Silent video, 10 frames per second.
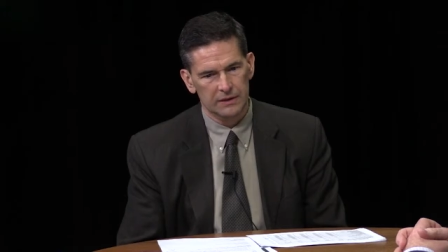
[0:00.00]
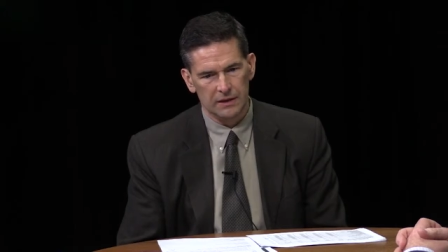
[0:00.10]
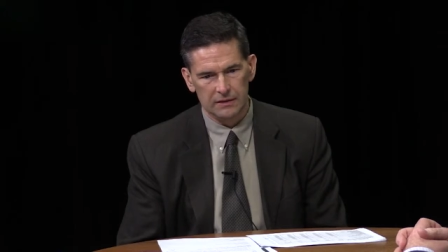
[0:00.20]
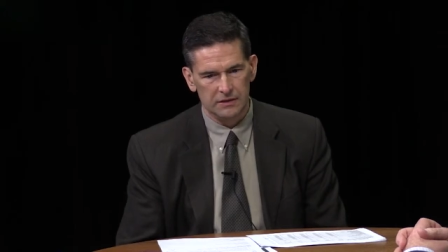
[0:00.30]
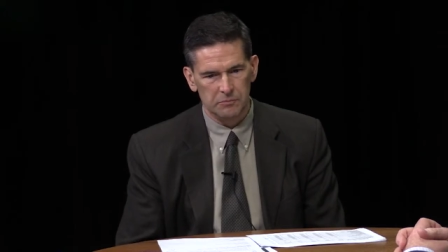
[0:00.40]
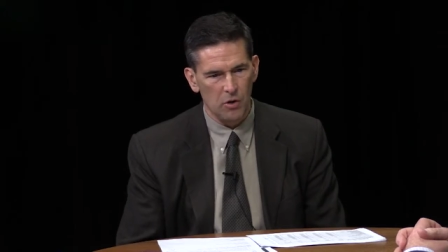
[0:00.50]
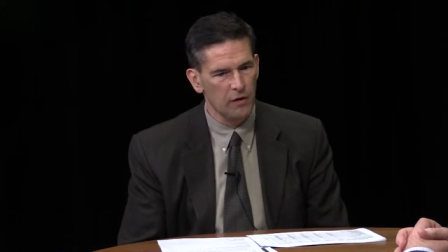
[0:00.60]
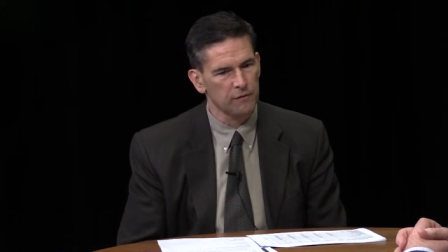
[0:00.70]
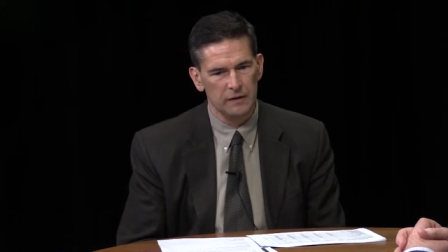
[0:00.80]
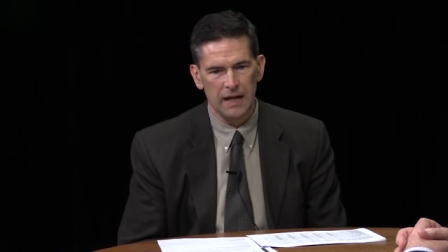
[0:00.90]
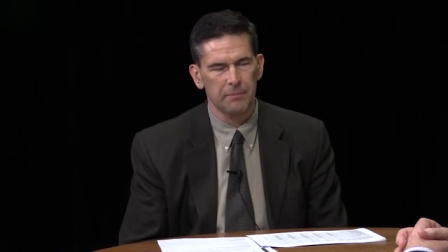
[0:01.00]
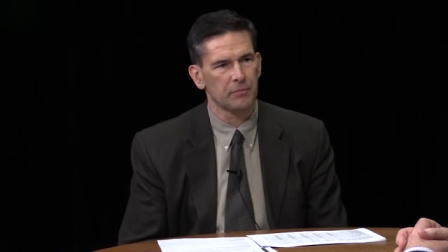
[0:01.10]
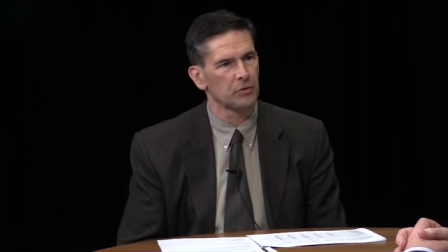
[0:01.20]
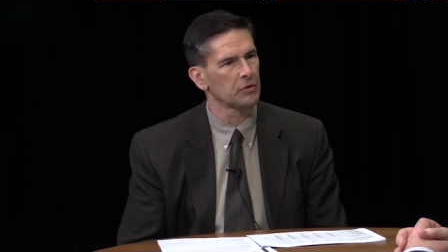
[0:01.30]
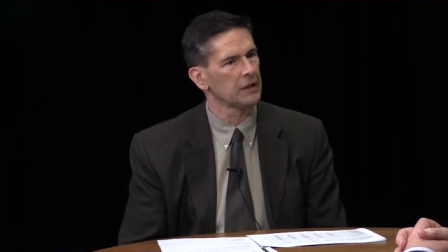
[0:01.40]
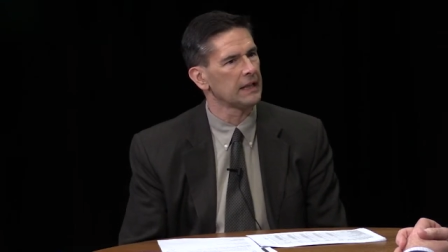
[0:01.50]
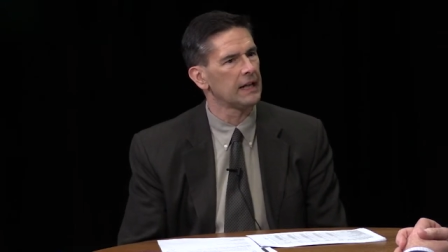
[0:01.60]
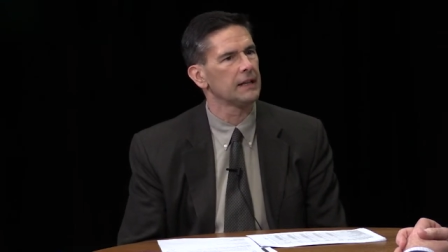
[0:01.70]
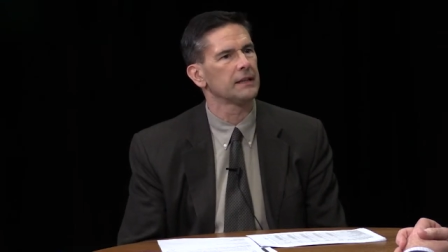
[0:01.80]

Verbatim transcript: a small flap early on.